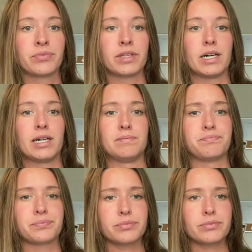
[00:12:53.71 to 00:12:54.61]
And
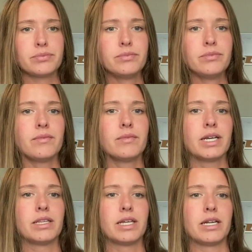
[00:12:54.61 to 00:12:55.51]

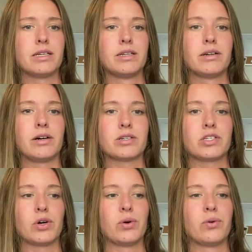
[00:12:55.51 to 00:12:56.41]
then
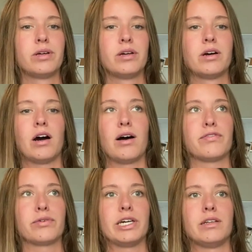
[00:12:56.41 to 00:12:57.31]
also
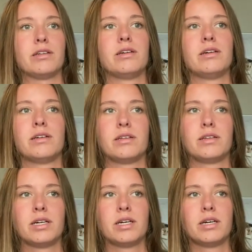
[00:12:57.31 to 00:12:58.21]
offering
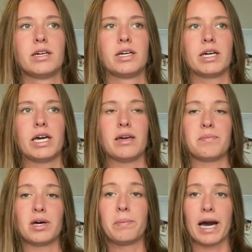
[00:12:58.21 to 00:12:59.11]
a
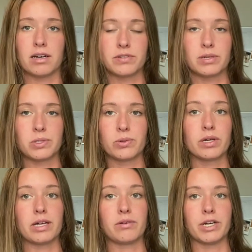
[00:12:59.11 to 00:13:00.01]
pill pack of some
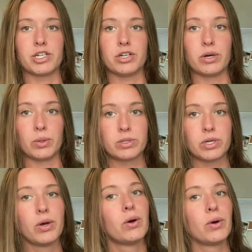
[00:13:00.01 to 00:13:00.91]
sort, that way she knows
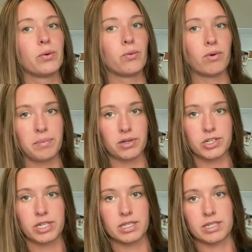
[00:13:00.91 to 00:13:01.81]
what pills
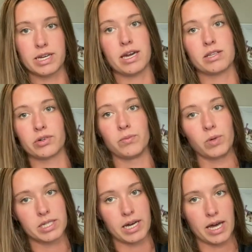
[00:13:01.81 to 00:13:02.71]
she needs to take during
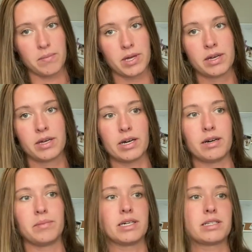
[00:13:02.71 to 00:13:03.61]
what time,
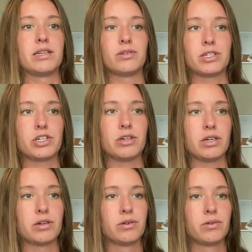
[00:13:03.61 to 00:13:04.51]
because I know that she